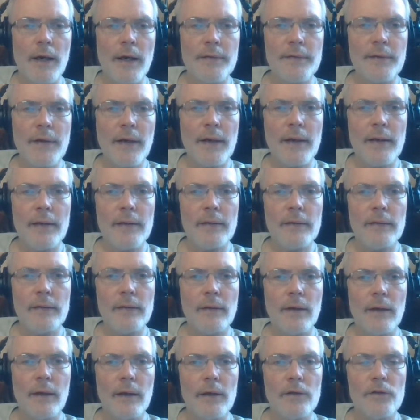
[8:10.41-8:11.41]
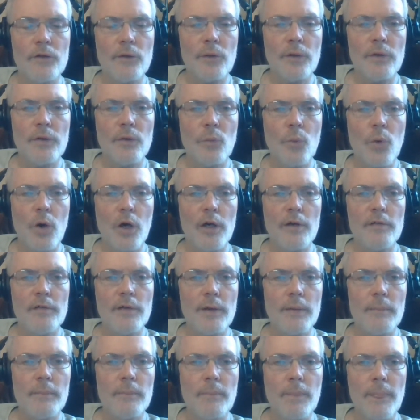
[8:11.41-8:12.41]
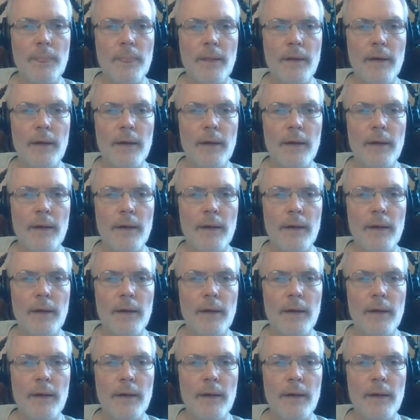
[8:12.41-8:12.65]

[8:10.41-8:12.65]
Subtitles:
and then doing the wiring,